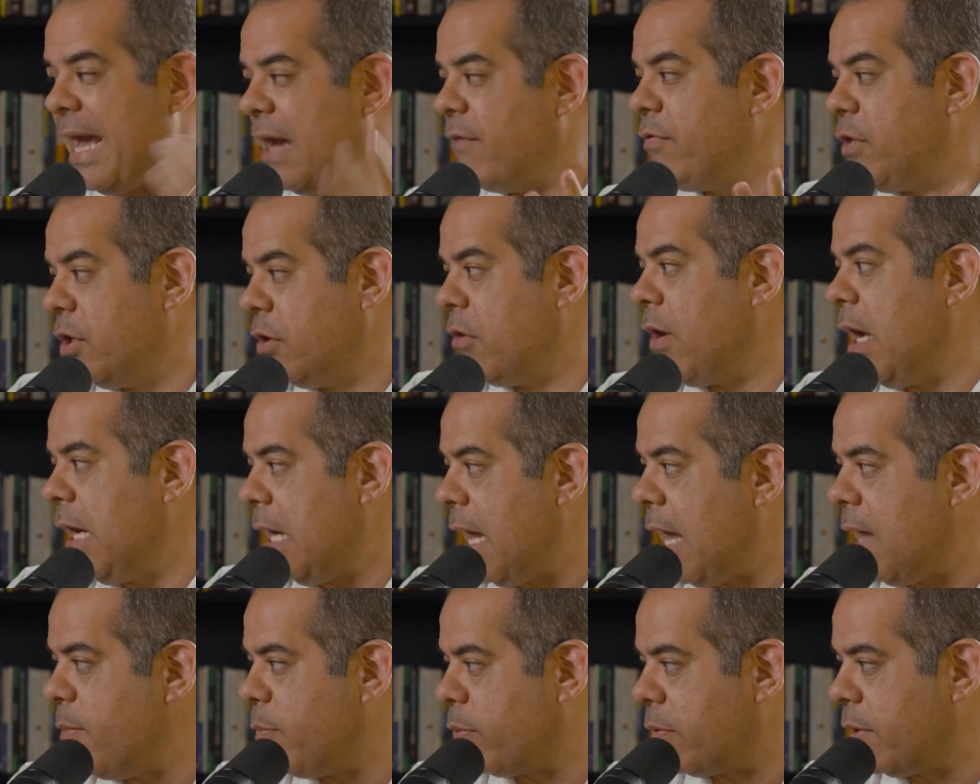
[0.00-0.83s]
have the great
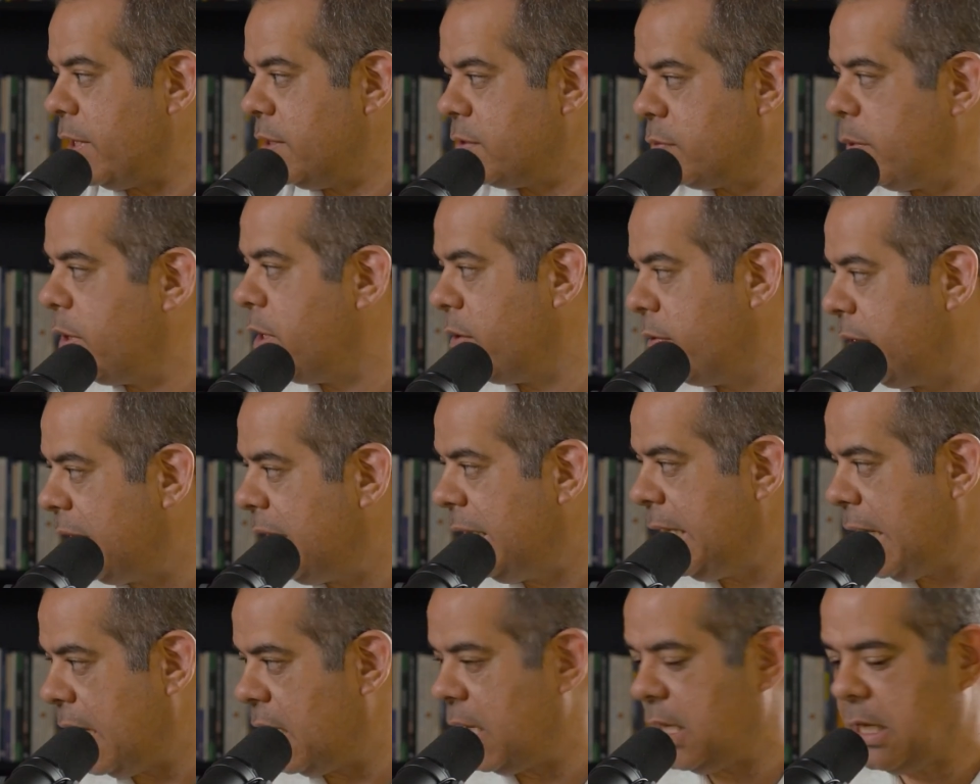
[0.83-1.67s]
high priest. Yeah. We don't
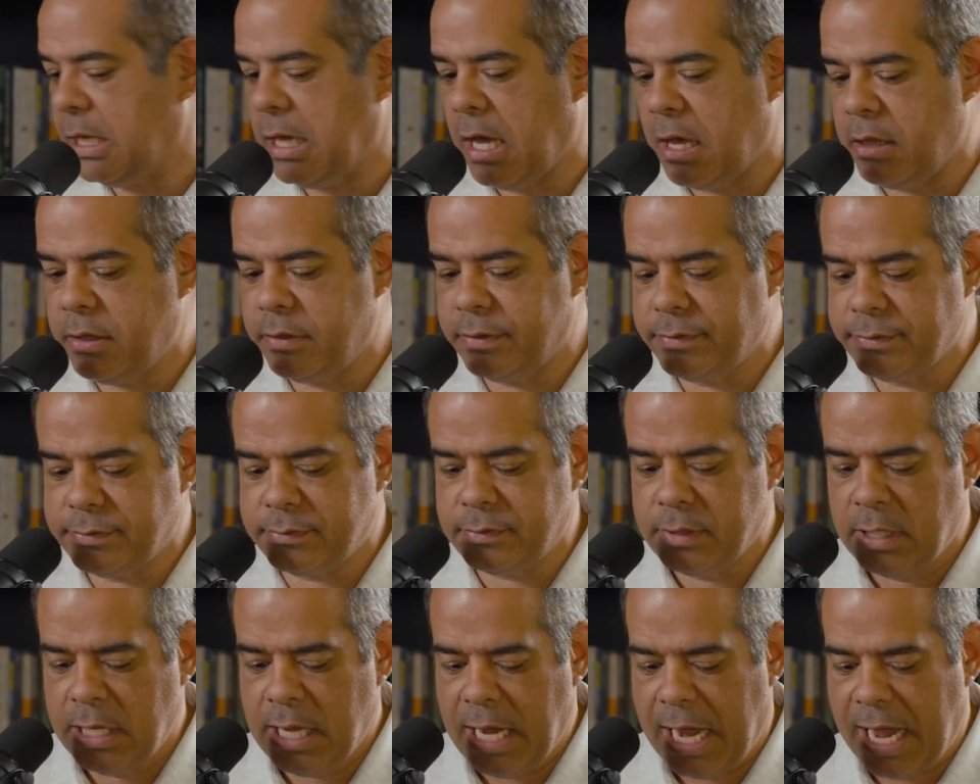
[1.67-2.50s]
need any others.
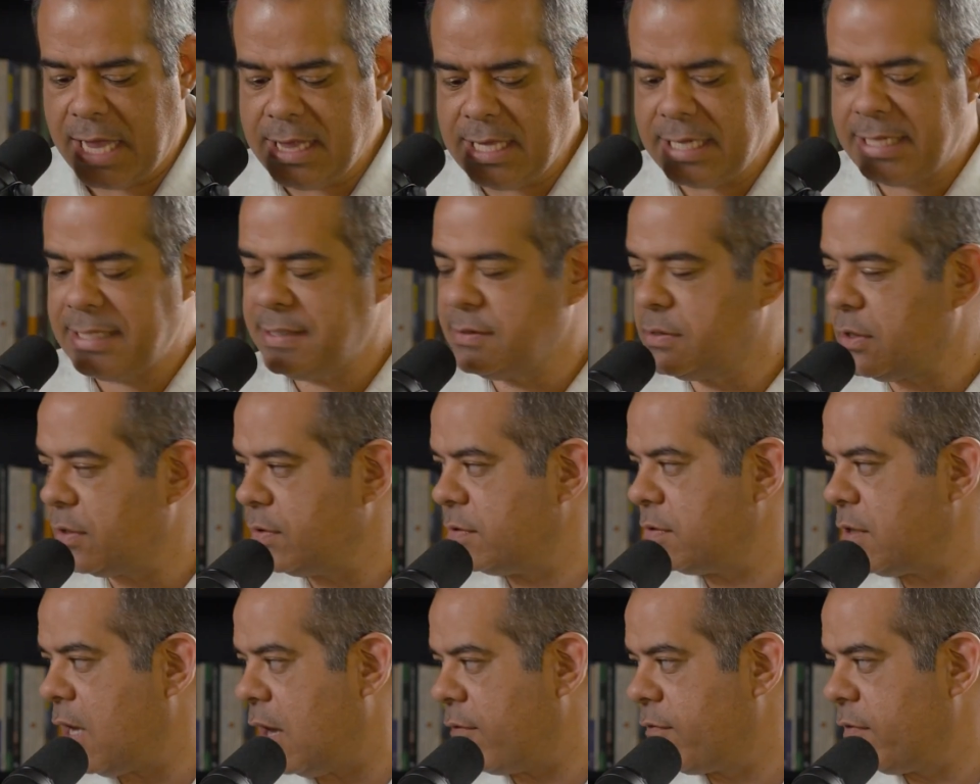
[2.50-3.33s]
-hmm. And then he's our
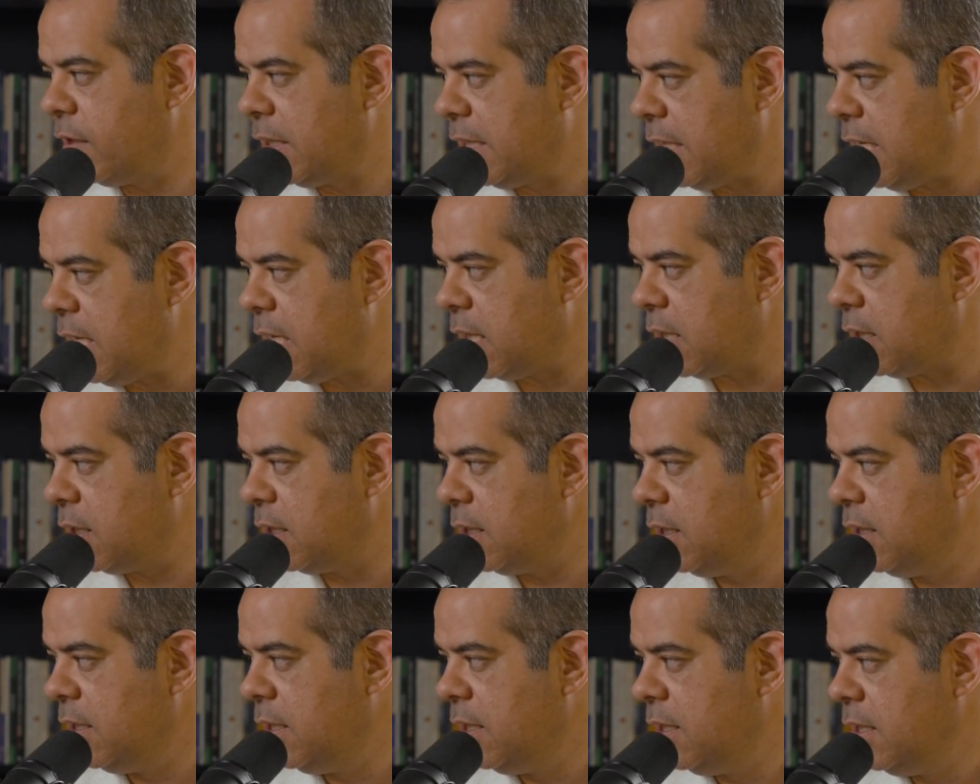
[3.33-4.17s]
sovereign king.
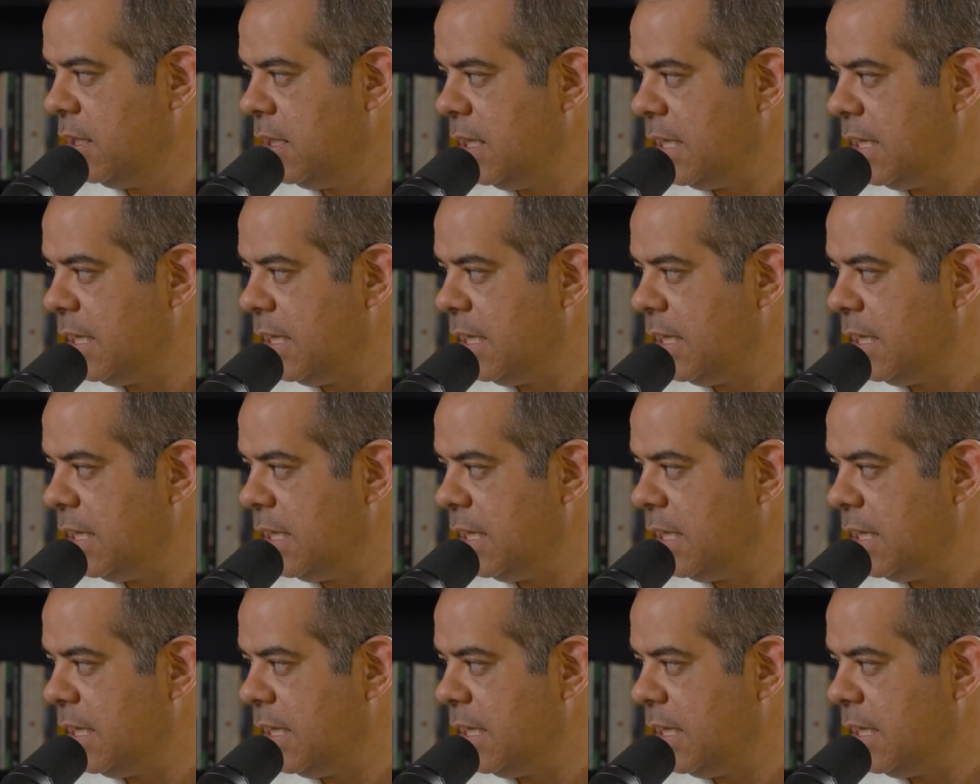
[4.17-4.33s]
Hmm.